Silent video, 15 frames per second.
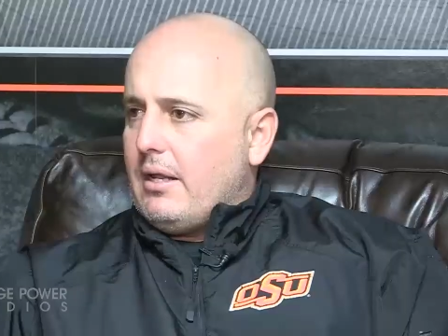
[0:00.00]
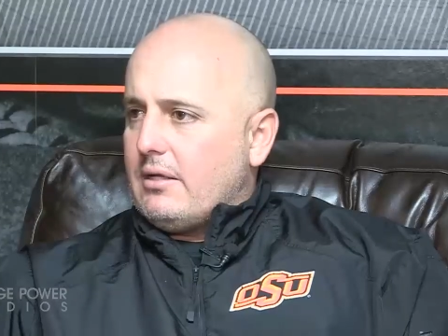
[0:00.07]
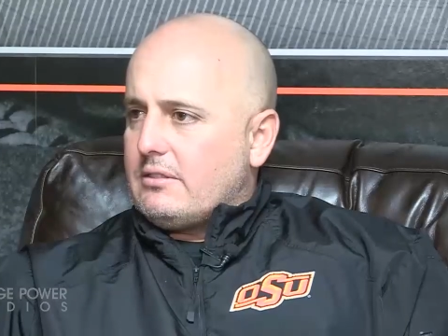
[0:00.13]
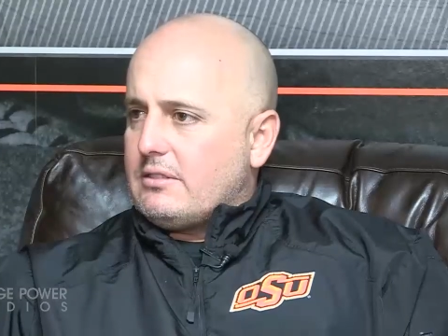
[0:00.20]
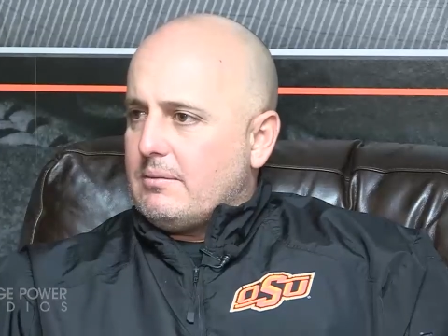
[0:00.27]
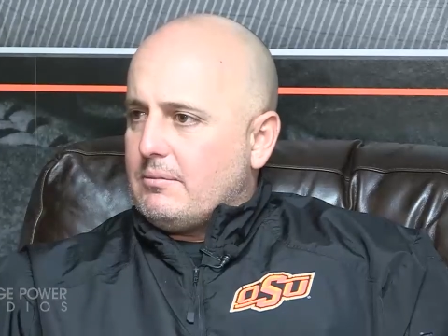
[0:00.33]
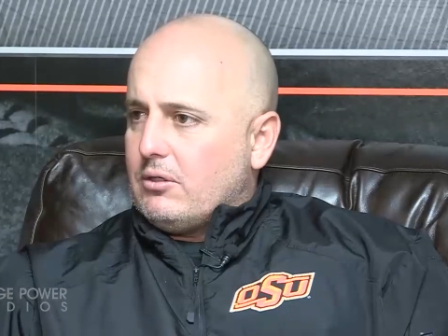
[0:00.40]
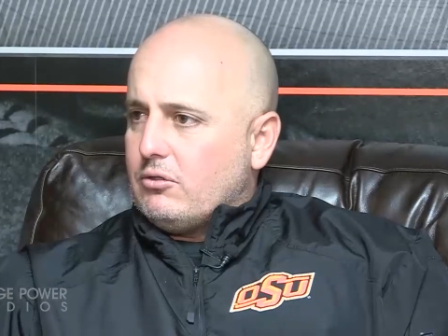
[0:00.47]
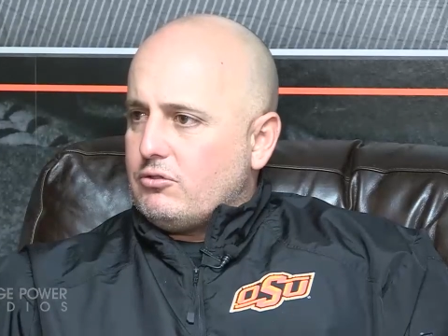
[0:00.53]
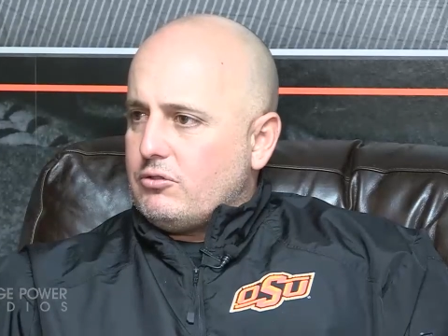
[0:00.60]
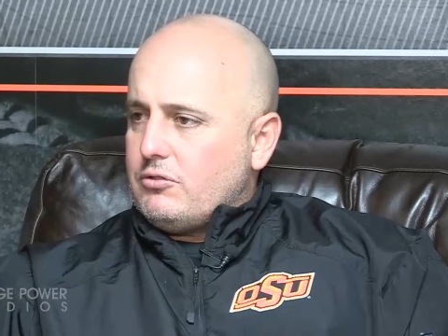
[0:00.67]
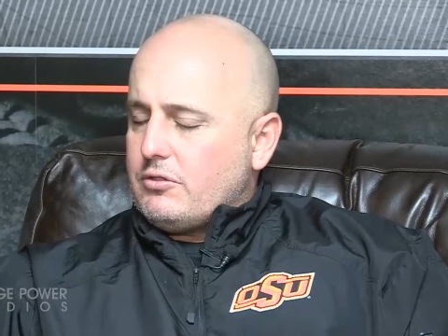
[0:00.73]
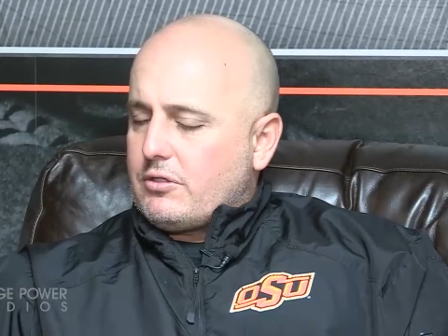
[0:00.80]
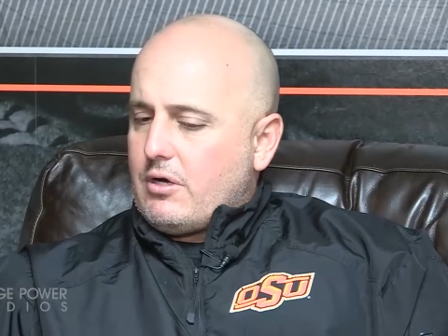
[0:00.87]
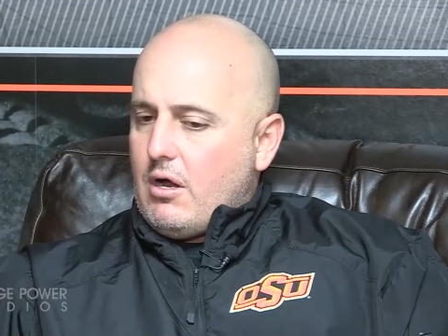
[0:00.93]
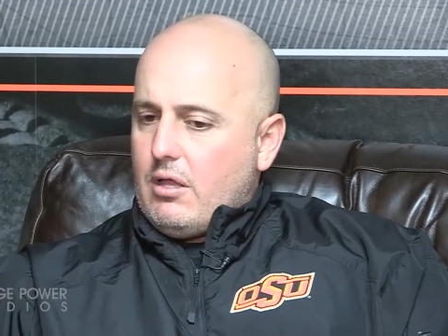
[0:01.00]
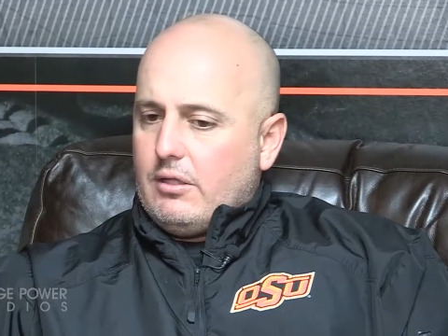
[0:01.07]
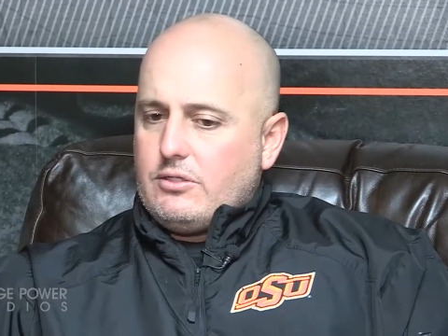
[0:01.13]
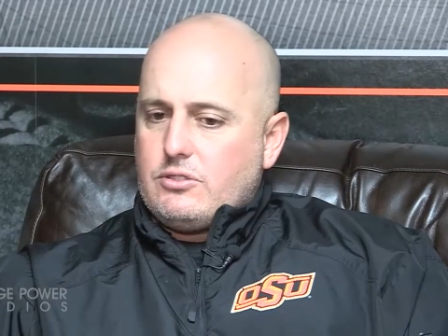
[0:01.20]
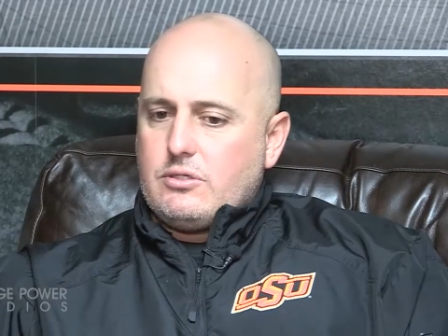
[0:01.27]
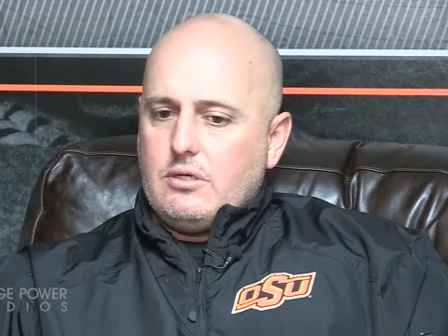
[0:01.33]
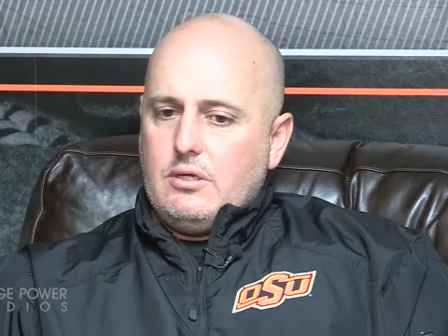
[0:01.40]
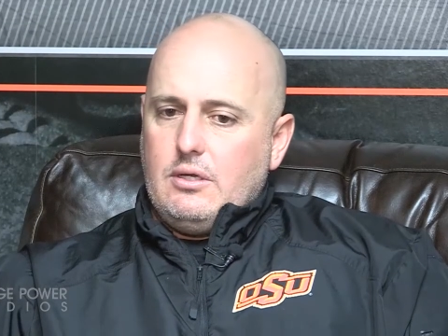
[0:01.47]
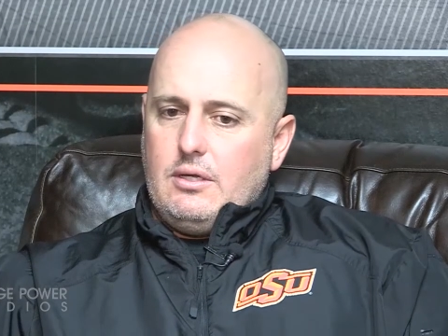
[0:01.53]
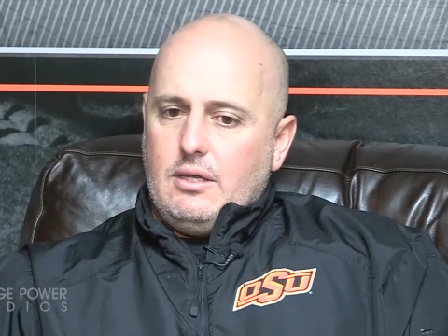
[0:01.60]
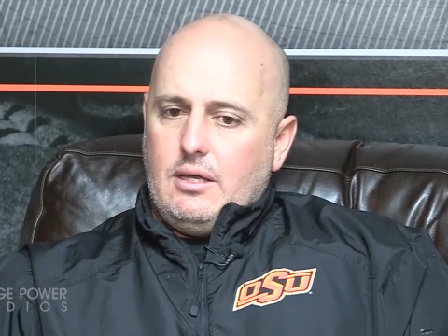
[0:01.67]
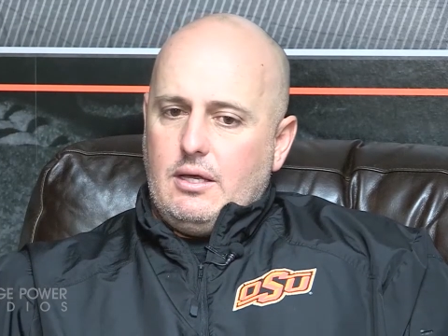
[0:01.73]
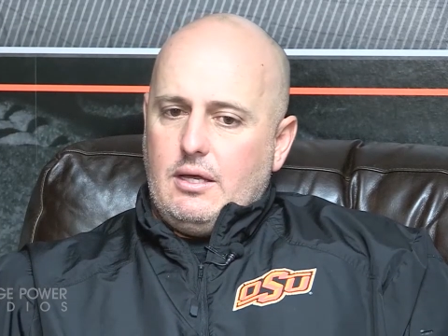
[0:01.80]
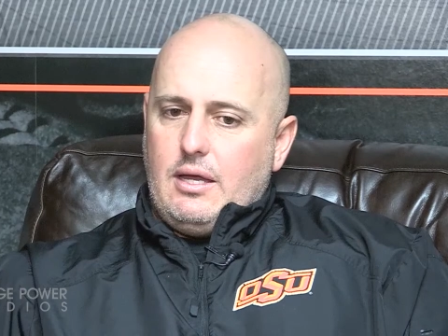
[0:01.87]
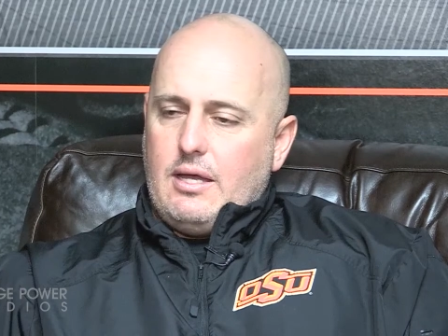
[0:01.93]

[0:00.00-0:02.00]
out of Seminole Junior College, uh,